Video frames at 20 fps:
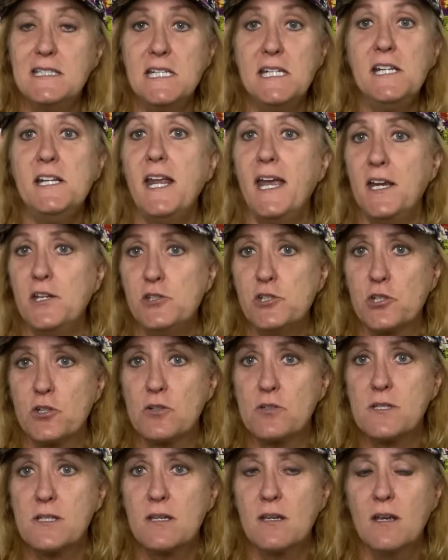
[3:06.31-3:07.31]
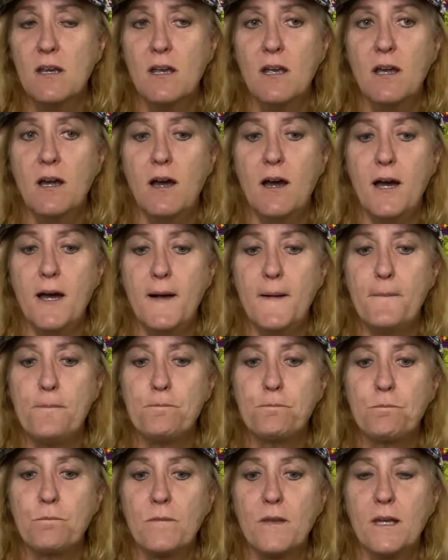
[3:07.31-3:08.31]
teenagers
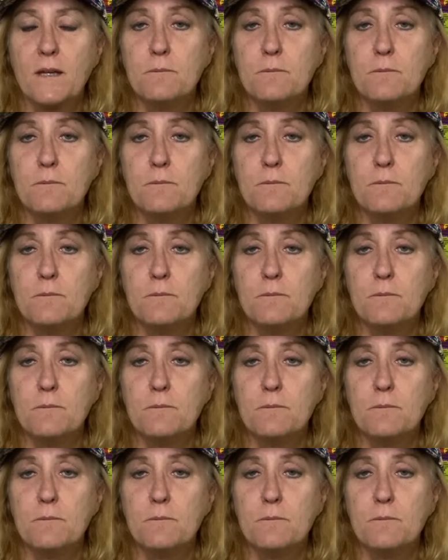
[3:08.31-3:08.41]
um,